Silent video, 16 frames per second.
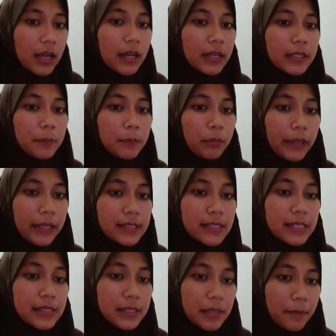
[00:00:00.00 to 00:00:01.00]
The plan
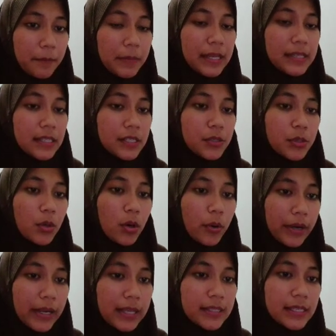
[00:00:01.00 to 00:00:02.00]
system is a
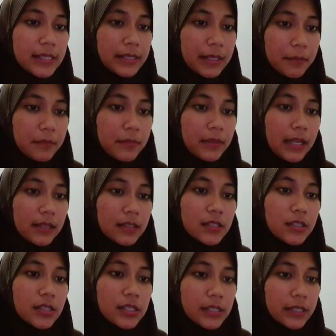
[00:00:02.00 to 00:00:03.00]
scoring system that's
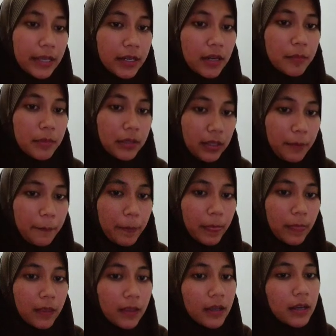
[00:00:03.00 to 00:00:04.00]
sustainable.
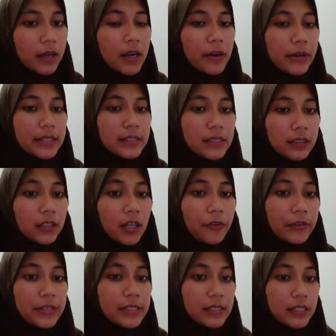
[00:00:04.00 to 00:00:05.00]
Results of
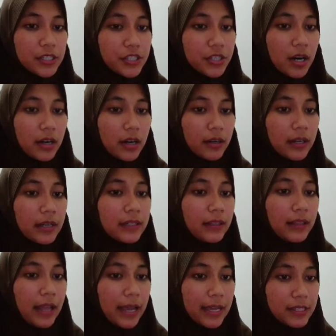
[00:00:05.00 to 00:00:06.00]
research are
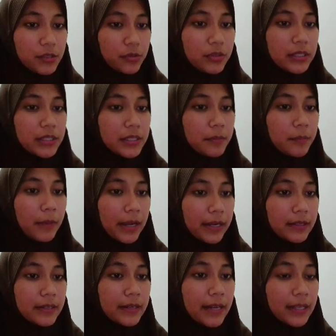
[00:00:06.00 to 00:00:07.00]
analyzed to determine
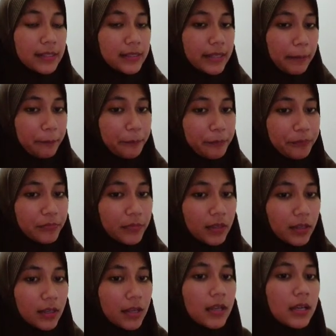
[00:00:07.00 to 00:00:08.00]
the next step.
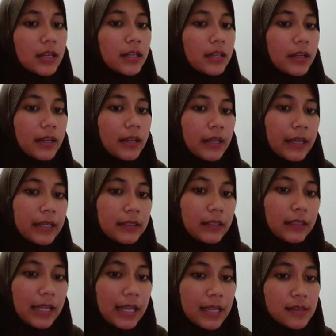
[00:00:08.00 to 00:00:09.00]
And the
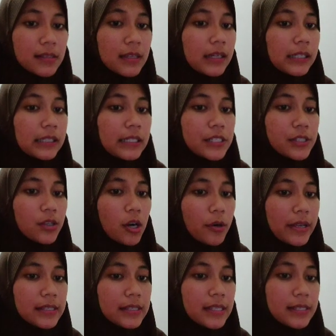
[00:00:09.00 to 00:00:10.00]
last, the scoring
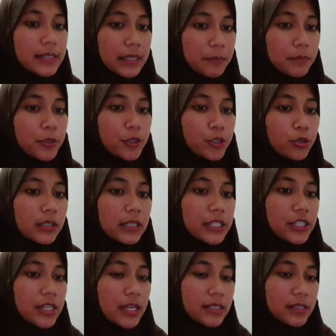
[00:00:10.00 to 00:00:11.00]
system should
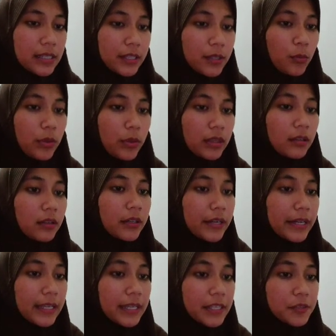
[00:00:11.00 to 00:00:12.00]
adjust it with
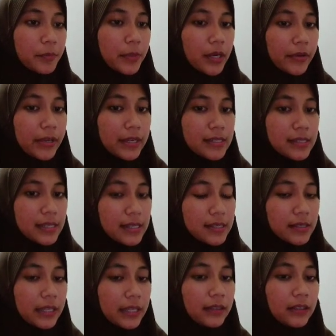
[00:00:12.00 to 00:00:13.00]
learning experiences
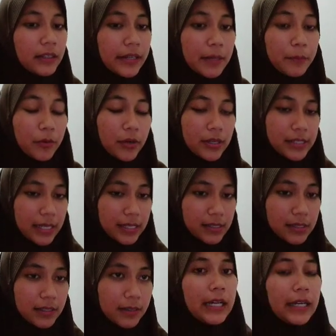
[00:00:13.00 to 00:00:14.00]
in learning process.
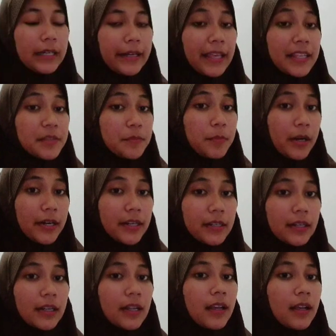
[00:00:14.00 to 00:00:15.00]
Next part,
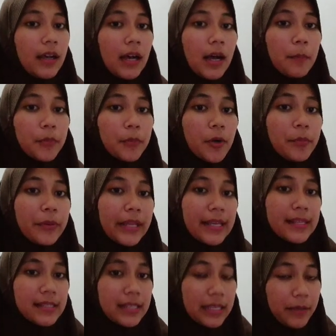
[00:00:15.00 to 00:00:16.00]

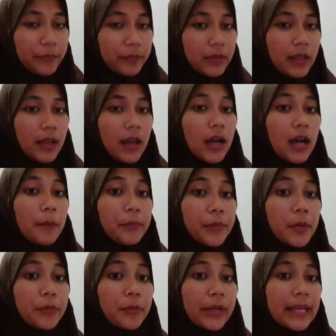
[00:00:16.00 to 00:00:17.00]
appropriacy.
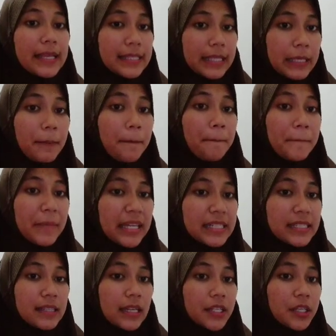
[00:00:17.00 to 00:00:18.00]
Appropriacy means
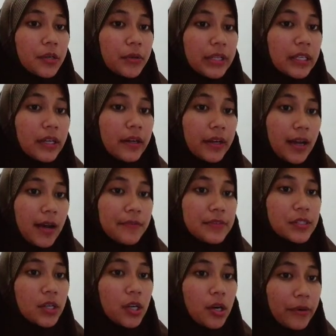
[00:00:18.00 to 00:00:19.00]
that criteria of
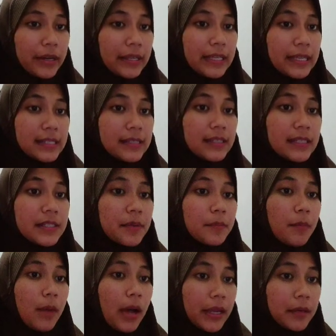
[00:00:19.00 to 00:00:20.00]
scoring is
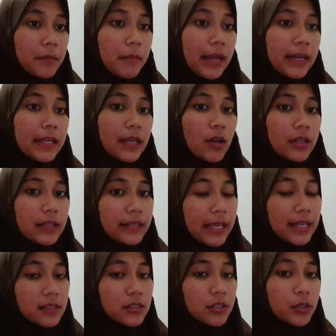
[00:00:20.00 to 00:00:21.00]
determined by the
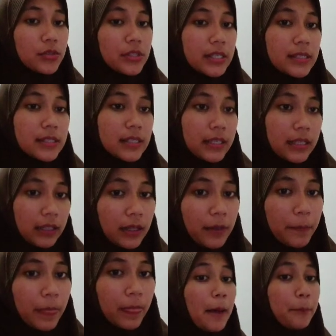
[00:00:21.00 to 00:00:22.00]
context using skill.
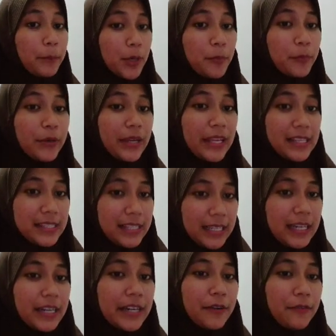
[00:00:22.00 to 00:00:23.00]

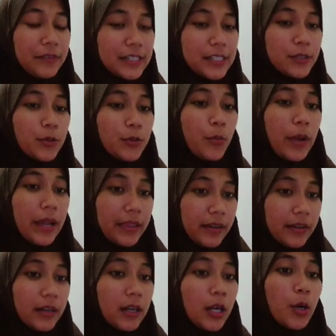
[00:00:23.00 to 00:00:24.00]
Appropriacy refers to
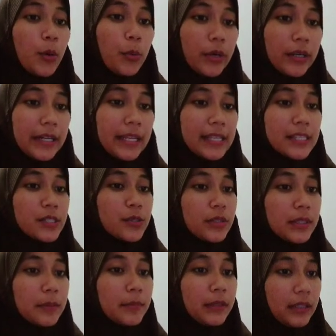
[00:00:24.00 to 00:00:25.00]
whether a word is
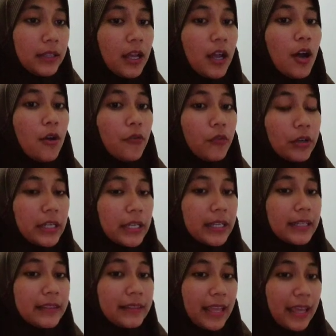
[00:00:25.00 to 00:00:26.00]
suitable for the
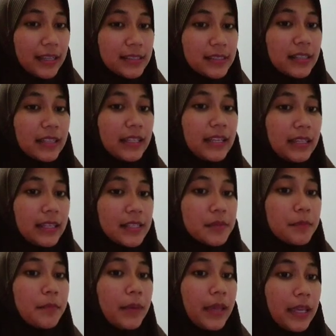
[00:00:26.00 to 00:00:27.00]
context it is
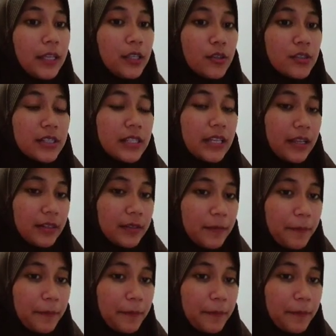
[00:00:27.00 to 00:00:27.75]
being used in.